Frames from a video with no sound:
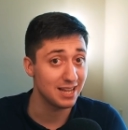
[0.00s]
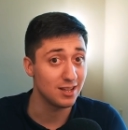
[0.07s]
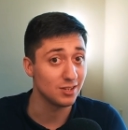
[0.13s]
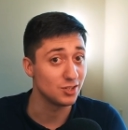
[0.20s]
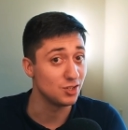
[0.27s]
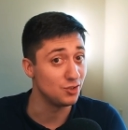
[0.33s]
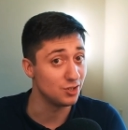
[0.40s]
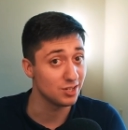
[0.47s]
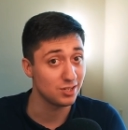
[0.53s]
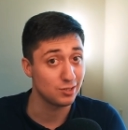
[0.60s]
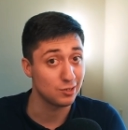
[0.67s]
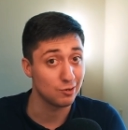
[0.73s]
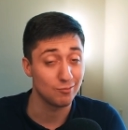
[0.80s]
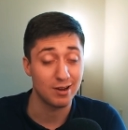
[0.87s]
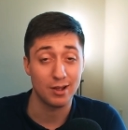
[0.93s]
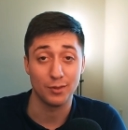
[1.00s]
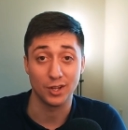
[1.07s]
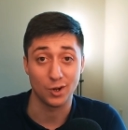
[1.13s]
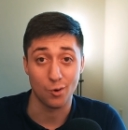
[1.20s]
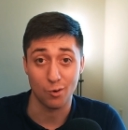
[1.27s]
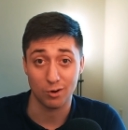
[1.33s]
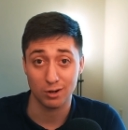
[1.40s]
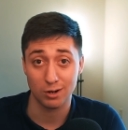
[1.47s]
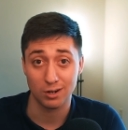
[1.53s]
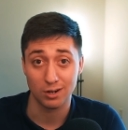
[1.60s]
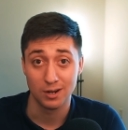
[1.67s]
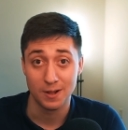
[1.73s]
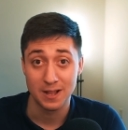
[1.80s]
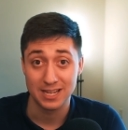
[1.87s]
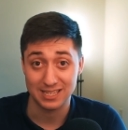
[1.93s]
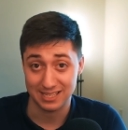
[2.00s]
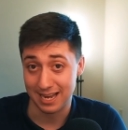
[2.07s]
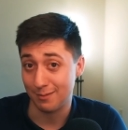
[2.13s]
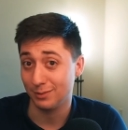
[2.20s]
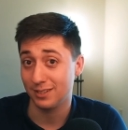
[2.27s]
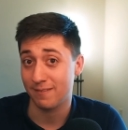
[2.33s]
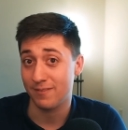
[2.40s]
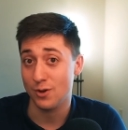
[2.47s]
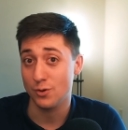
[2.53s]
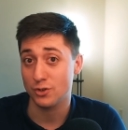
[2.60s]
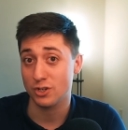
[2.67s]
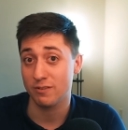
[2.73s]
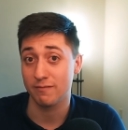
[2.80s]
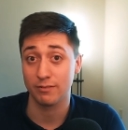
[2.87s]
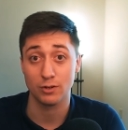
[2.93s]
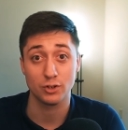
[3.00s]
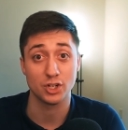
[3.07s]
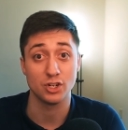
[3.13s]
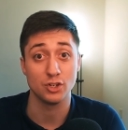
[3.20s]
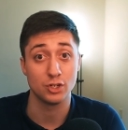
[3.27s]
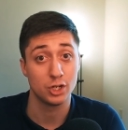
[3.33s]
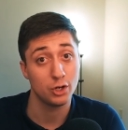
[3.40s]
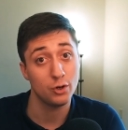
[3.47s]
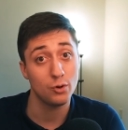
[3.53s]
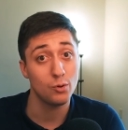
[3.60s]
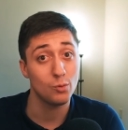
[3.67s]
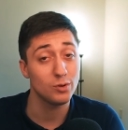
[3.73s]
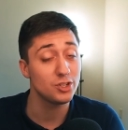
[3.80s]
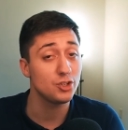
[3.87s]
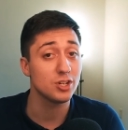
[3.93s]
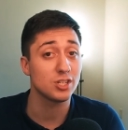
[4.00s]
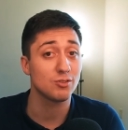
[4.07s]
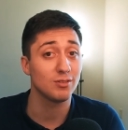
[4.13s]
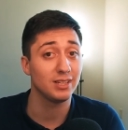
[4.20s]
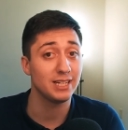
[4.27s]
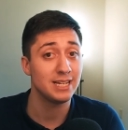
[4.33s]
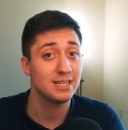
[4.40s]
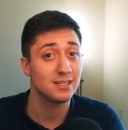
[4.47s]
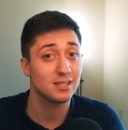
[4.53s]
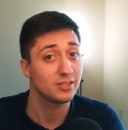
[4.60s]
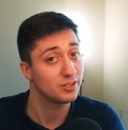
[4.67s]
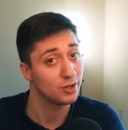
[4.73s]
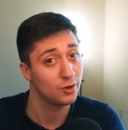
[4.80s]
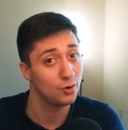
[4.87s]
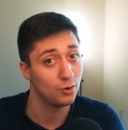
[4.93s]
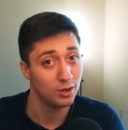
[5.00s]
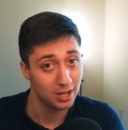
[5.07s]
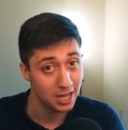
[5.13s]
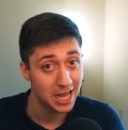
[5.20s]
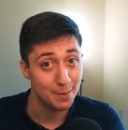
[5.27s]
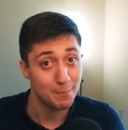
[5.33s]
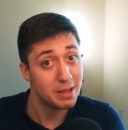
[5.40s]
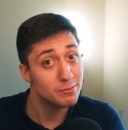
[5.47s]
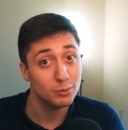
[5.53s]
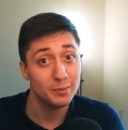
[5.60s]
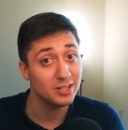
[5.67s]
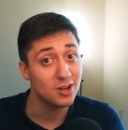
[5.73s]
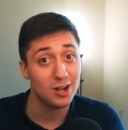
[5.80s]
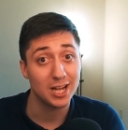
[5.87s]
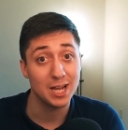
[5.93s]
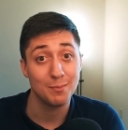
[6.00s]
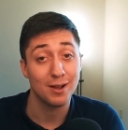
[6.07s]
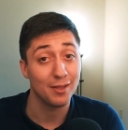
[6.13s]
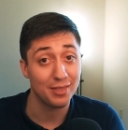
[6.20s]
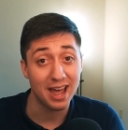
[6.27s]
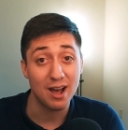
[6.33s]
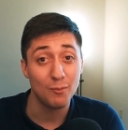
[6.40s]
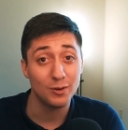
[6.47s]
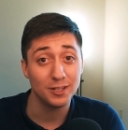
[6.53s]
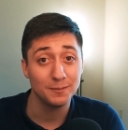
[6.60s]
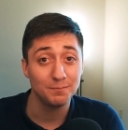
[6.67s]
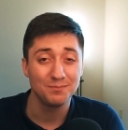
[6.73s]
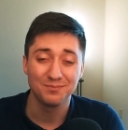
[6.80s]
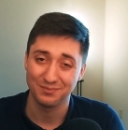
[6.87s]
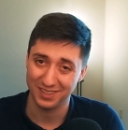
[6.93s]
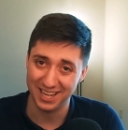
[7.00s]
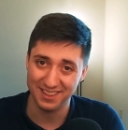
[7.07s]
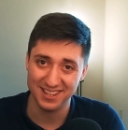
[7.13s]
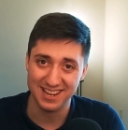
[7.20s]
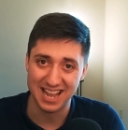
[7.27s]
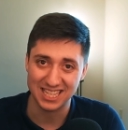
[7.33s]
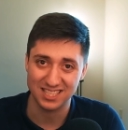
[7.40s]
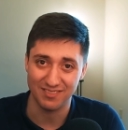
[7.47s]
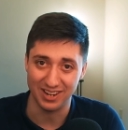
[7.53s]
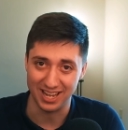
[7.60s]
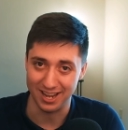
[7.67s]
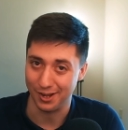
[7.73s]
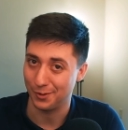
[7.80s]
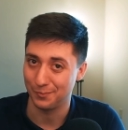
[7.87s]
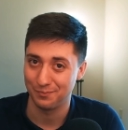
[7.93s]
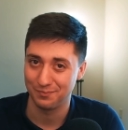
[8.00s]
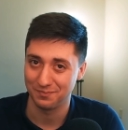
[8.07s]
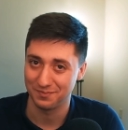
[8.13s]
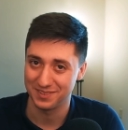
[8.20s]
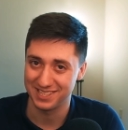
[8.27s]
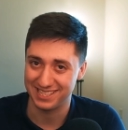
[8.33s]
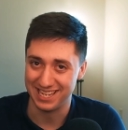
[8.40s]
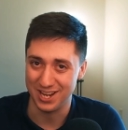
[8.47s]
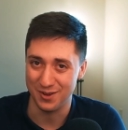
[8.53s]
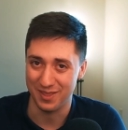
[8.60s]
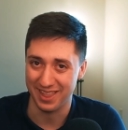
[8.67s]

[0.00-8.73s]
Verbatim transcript: else just around the corner. Stable Diffusion version two was just released, so maybe we'll be talking about that one in the next video. See you